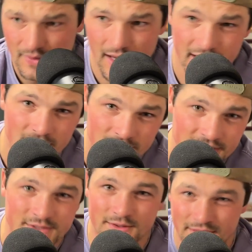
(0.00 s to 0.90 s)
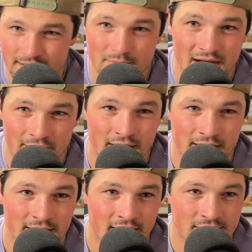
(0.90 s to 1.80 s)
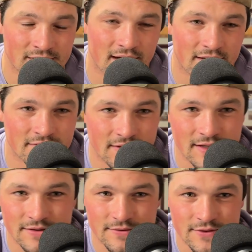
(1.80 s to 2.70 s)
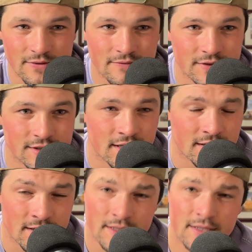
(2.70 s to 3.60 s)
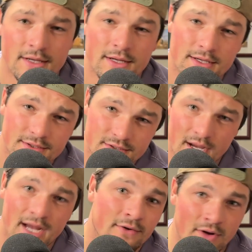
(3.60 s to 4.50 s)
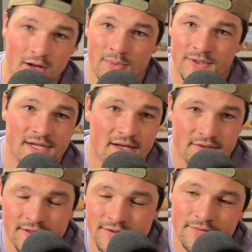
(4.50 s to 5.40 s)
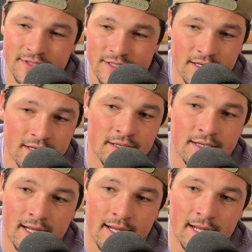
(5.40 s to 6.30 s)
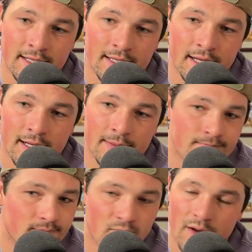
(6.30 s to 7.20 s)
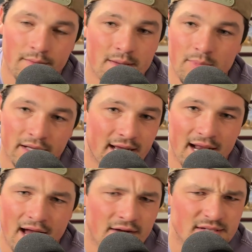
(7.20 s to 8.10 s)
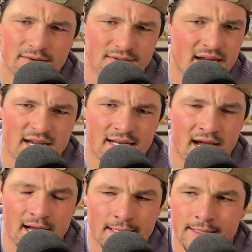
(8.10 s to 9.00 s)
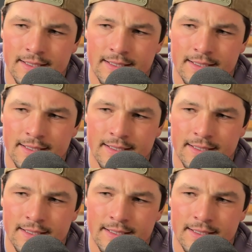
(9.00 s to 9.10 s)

And he eventually migrated down south to the Eastern Shore of Virginia. So I grew up in South Central Virginia, and right when he bought that house, I was 8, 9.